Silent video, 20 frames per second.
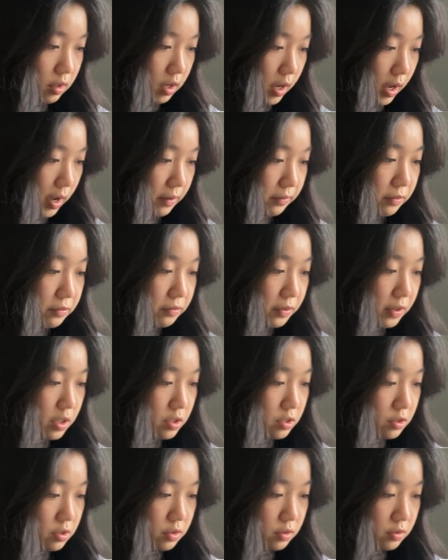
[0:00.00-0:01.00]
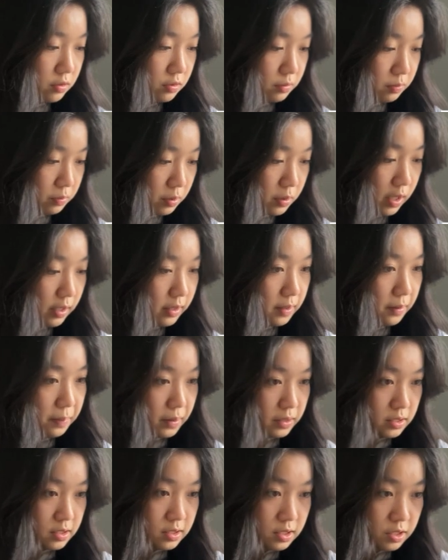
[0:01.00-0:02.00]
I haven't finished putting the
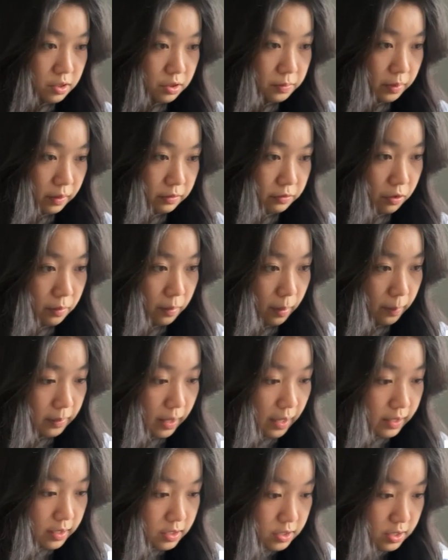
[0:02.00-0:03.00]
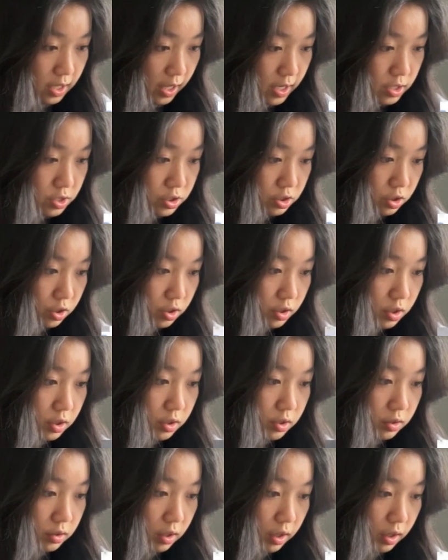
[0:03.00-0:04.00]
buttons here, but for my planning stage,
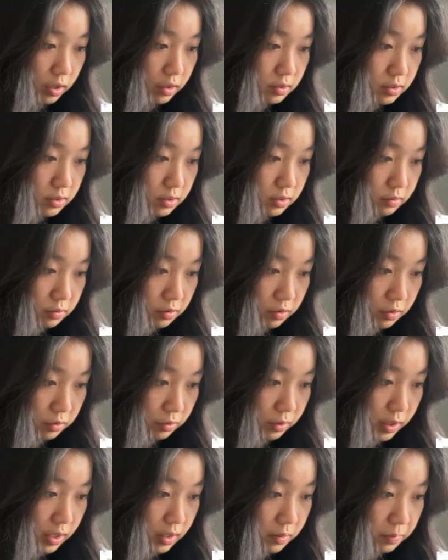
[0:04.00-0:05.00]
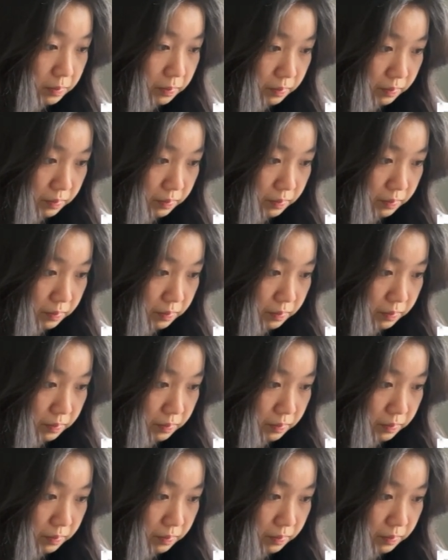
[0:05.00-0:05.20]
there's 3